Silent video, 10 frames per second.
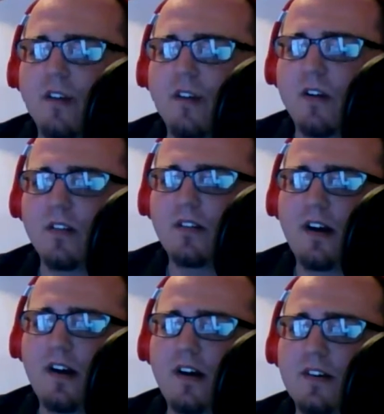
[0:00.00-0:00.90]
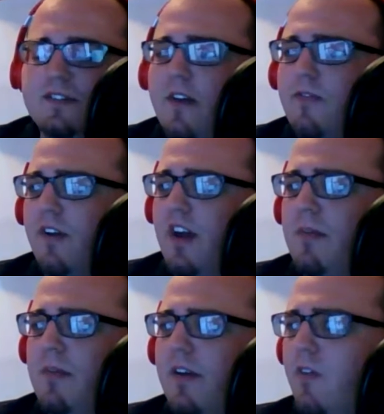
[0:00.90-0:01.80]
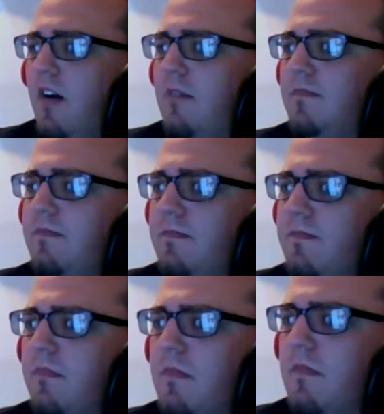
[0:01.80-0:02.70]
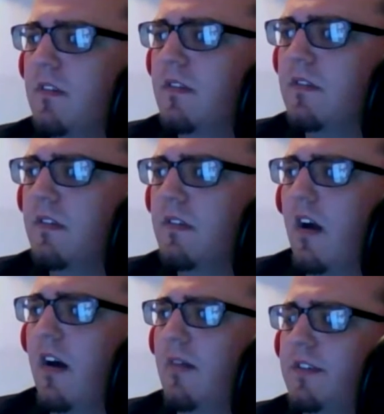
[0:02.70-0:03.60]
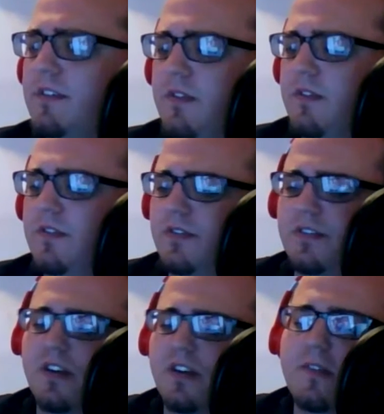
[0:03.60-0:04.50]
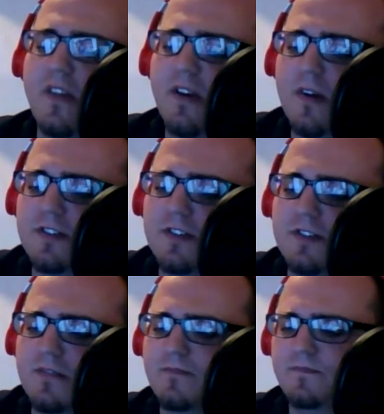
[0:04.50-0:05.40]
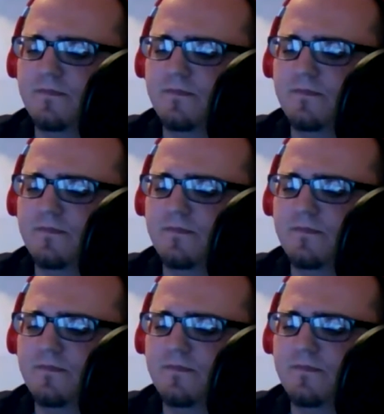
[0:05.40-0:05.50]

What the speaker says: for suffering coming from? To that question.